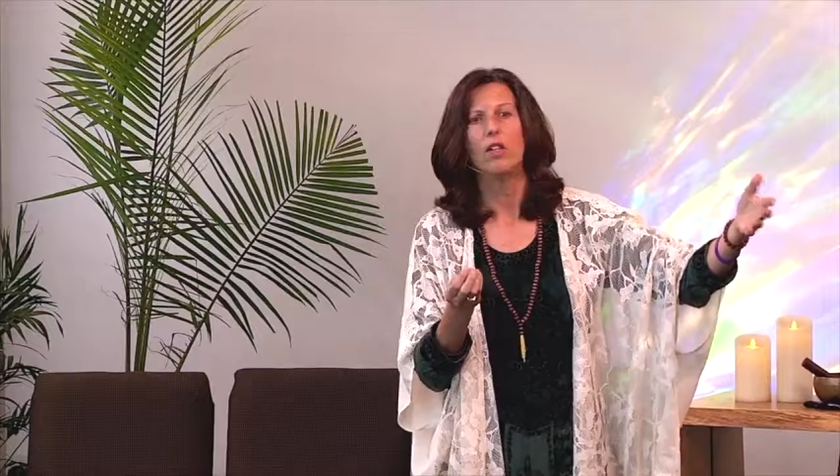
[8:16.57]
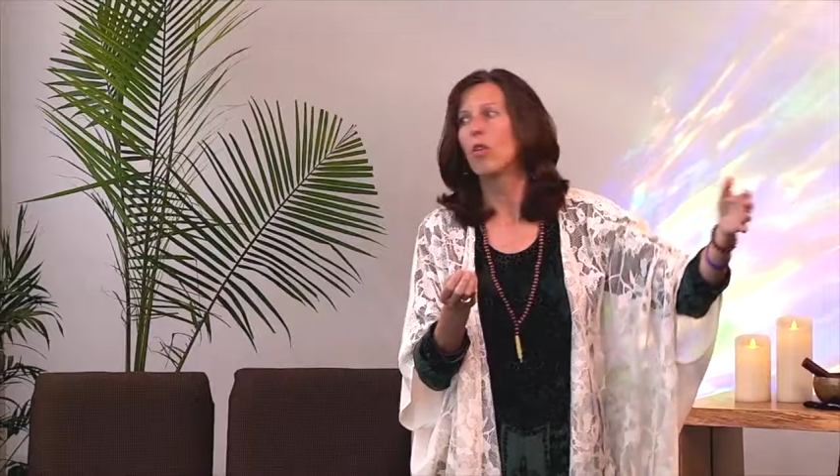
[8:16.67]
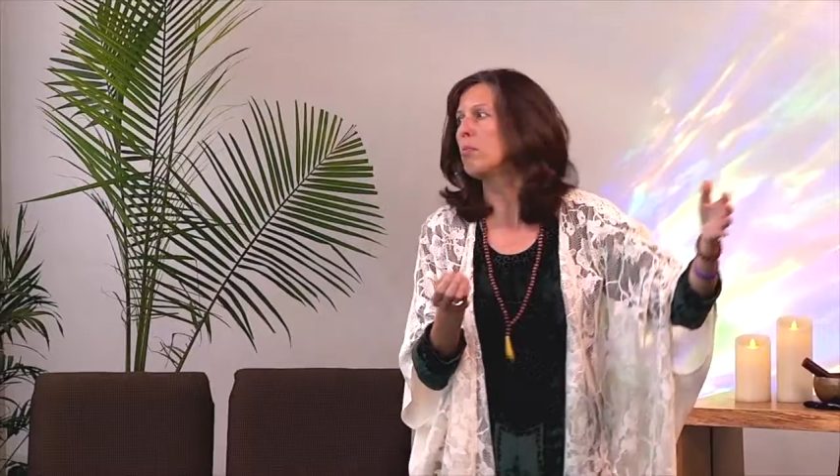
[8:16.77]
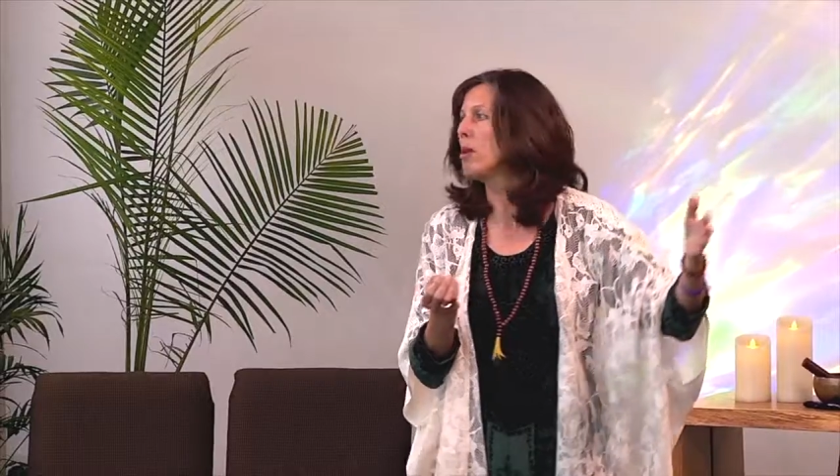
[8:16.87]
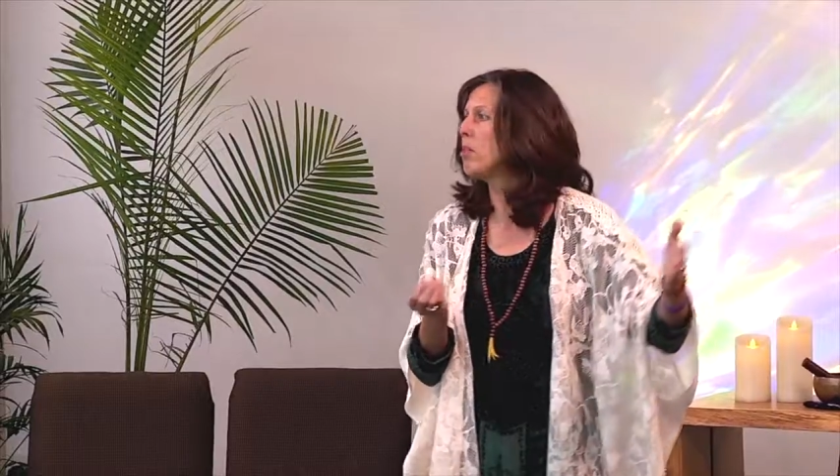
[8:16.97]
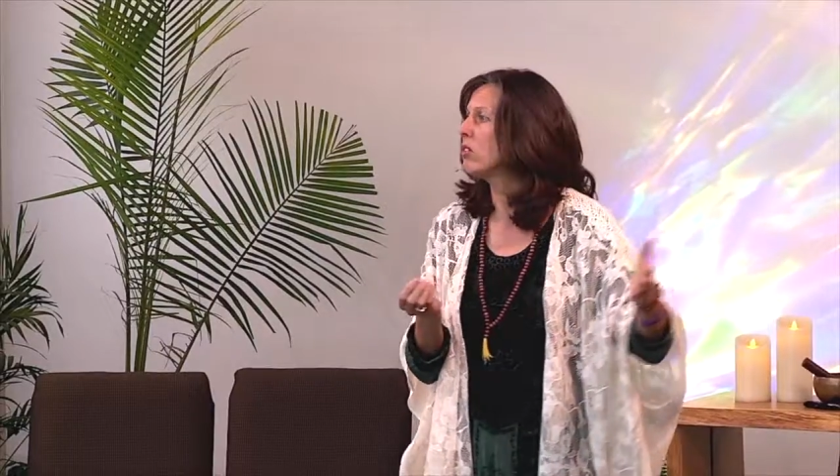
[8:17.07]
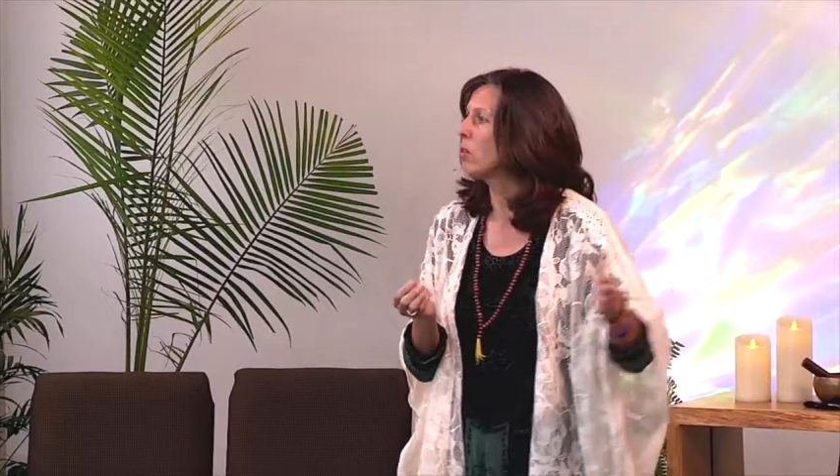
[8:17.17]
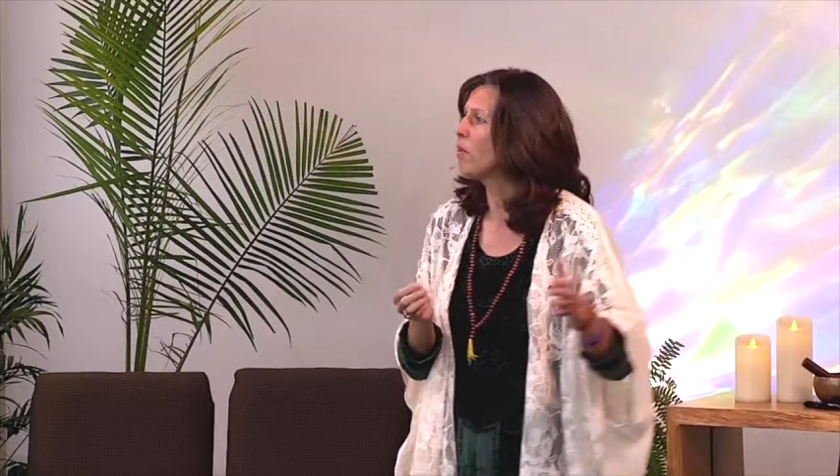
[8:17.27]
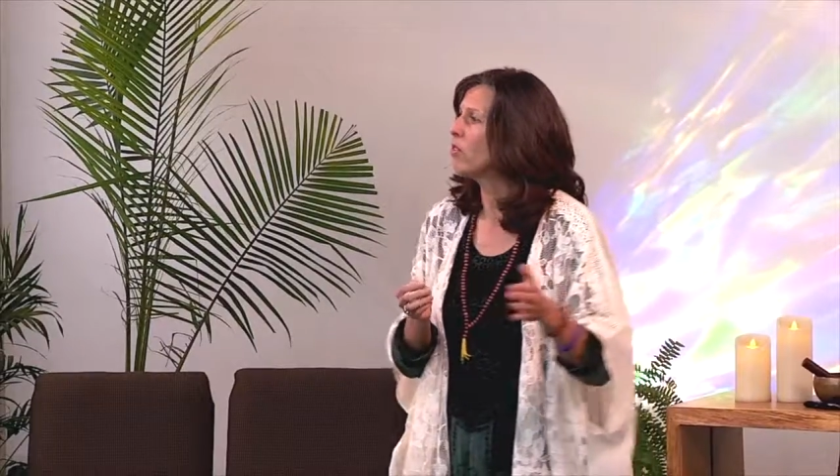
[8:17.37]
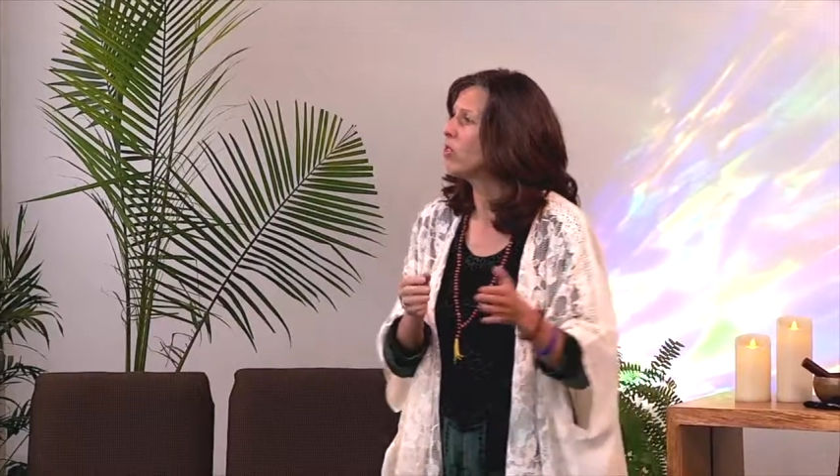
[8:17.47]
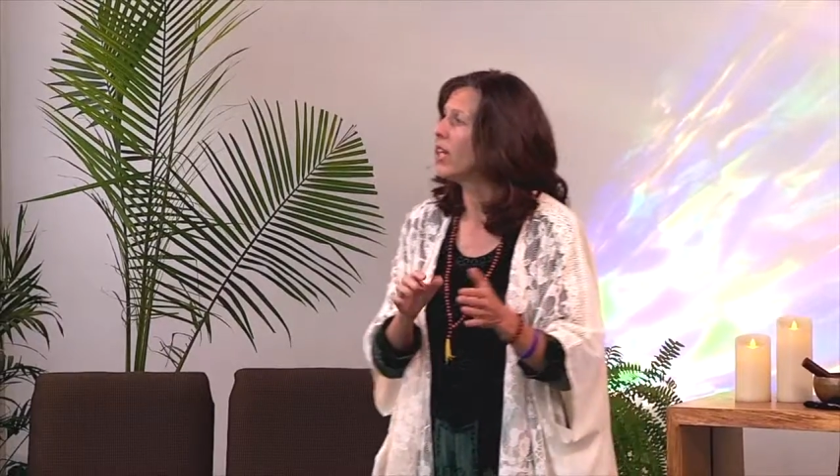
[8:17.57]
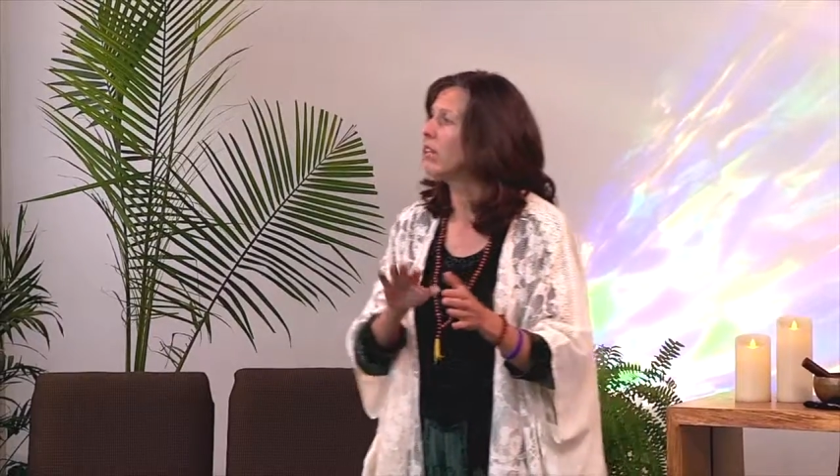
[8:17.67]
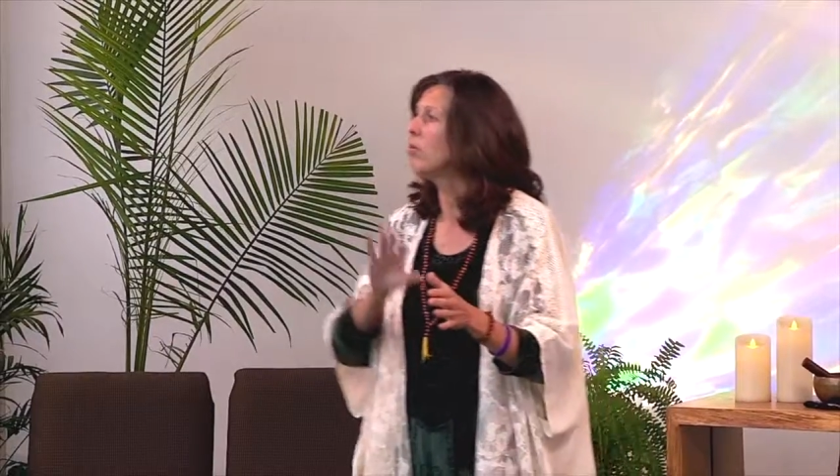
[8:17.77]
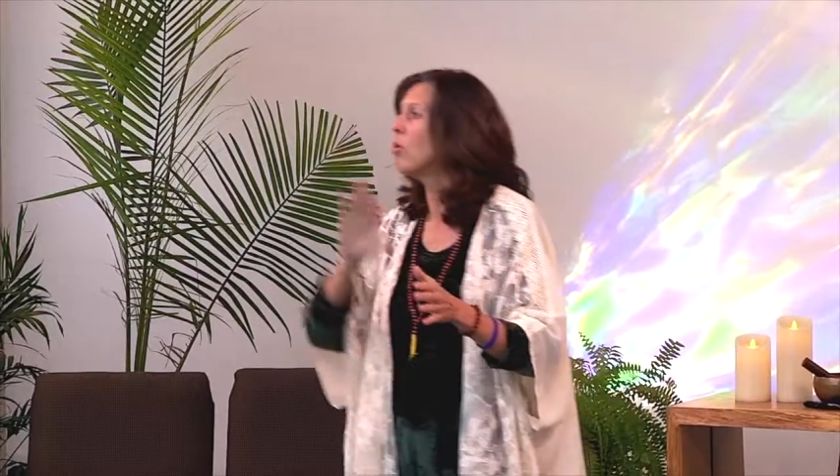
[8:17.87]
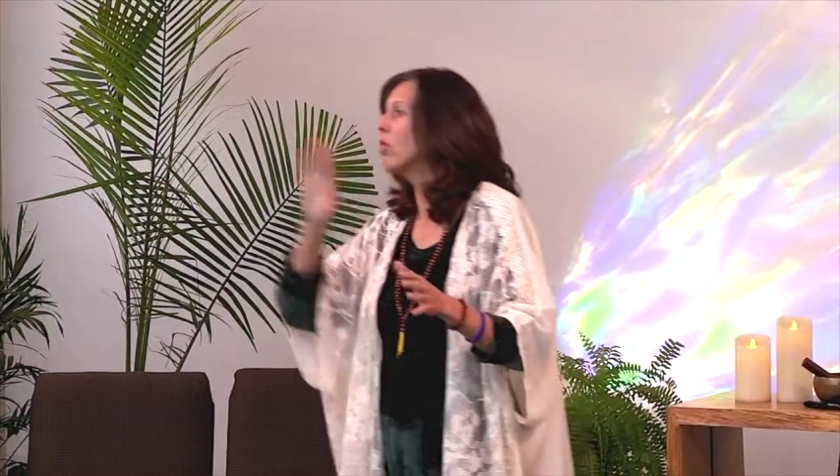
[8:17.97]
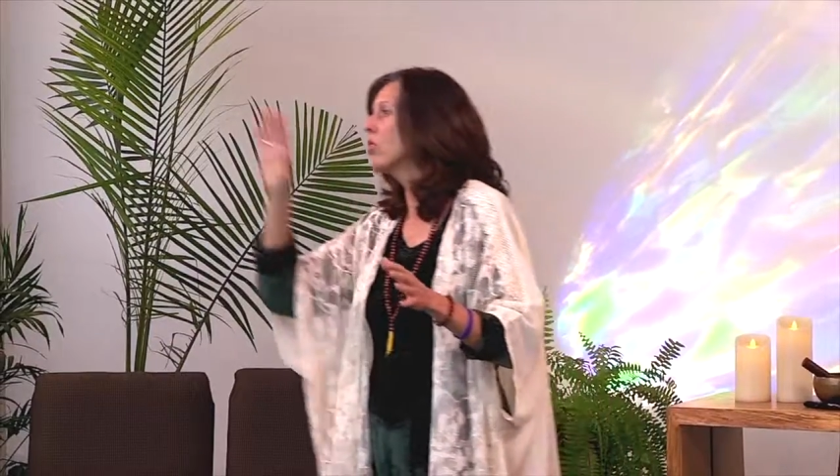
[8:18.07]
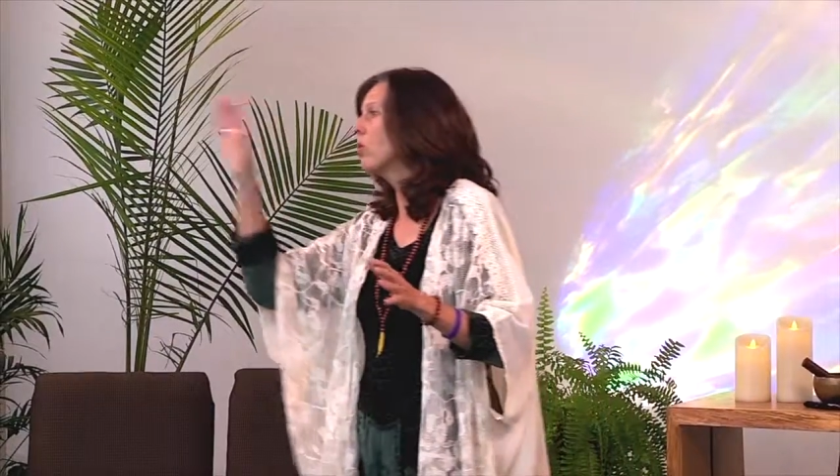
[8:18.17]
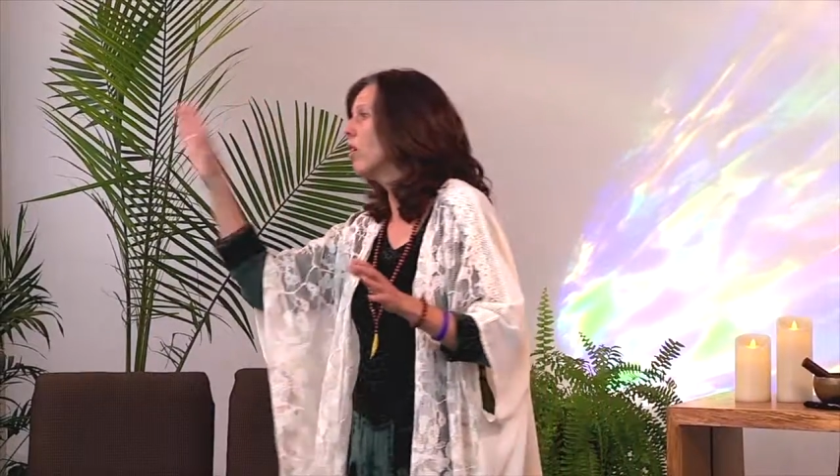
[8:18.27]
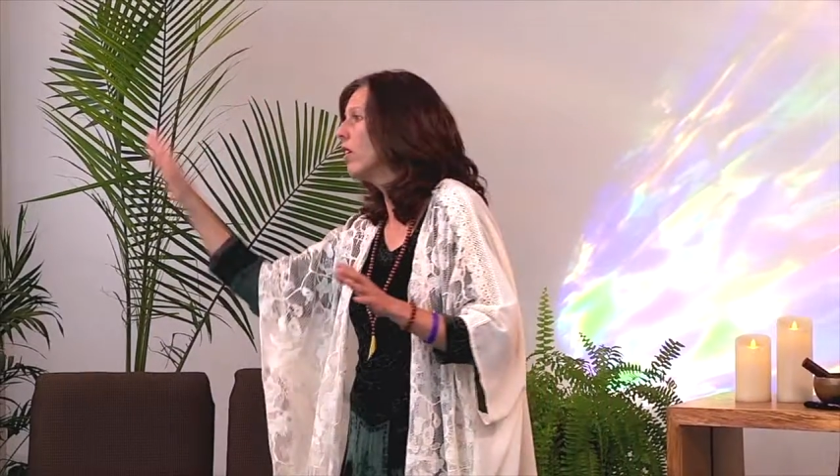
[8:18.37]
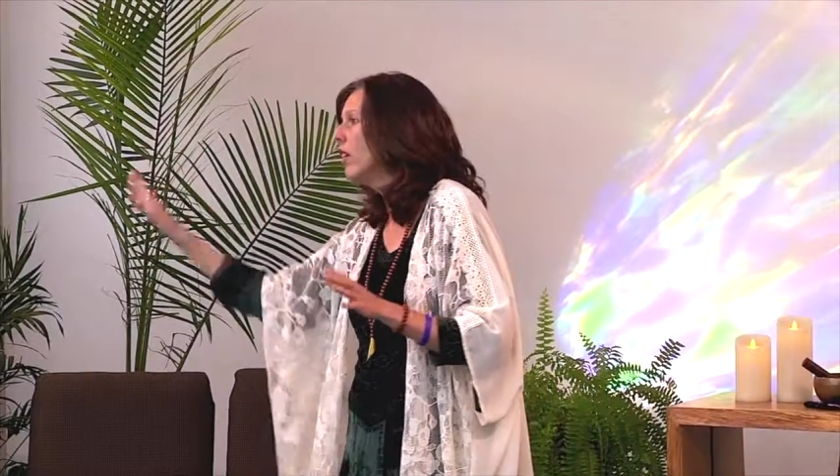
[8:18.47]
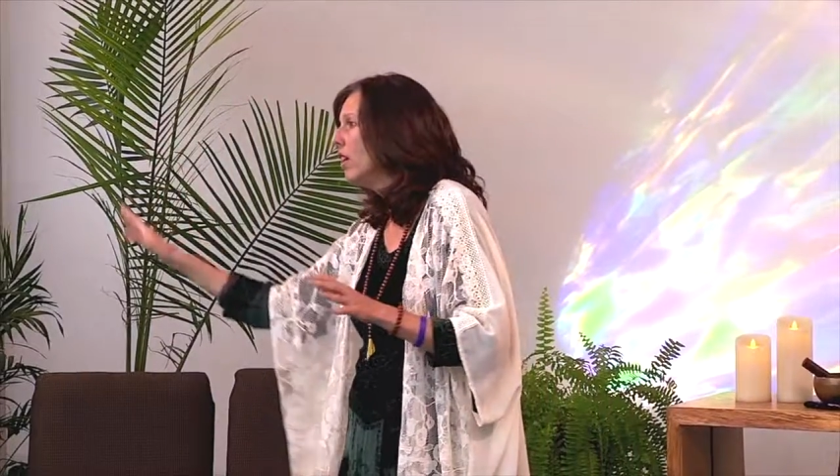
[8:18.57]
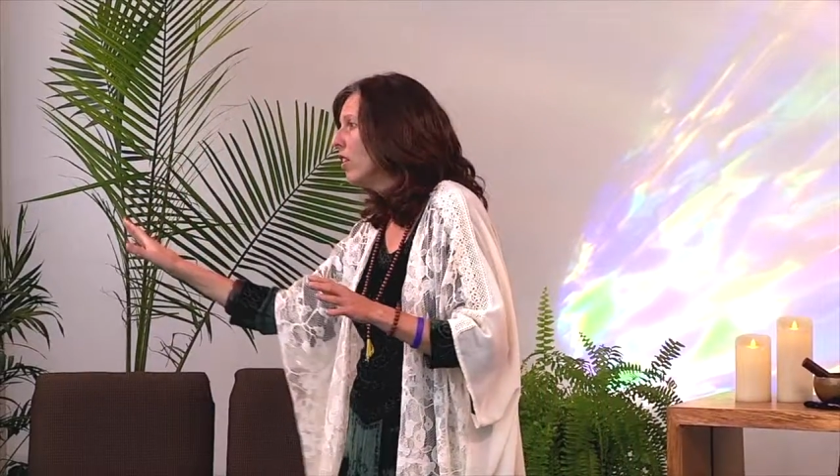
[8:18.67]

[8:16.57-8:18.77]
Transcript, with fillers: or maybe some of you tend more toward